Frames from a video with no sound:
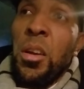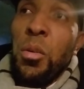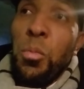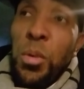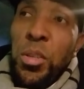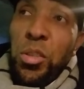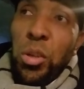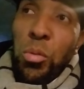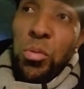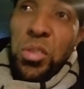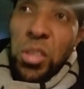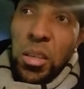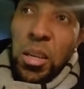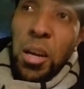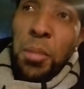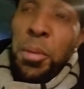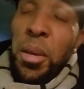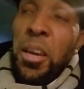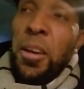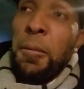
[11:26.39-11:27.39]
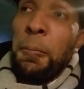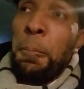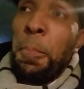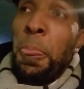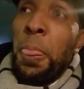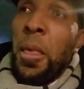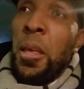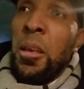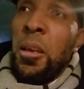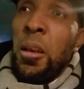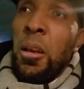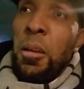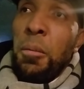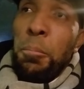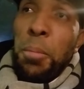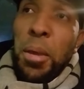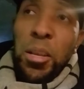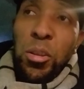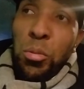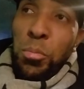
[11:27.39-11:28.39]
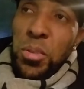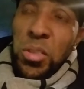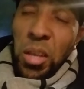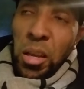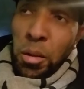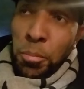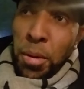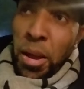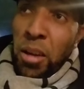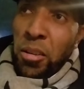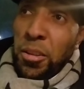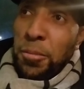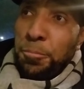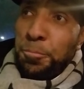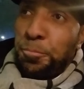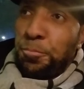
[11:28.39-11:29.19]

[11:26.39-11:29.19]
We chose to come here. Make no mistake about it.